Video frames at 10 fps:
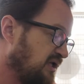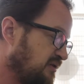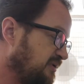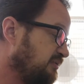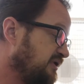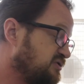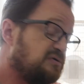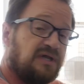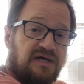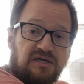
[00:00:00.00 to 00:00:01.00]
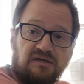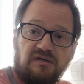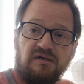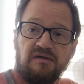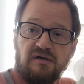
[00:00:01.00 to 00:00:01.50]
The people that do like it
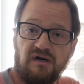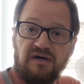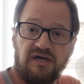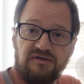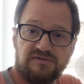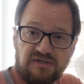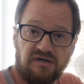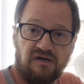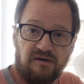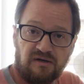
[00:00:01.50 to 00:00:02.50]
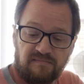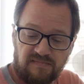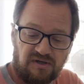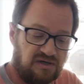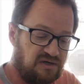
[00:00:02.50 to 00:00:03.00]
are not using it on
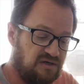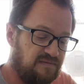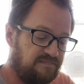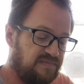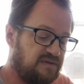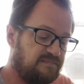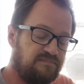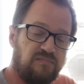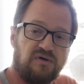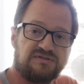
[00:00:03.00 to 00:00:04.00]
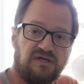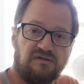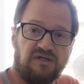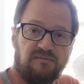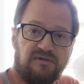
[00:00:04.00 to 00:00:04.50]
a motorcycle
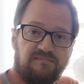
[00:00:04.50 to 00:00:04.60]
helmet.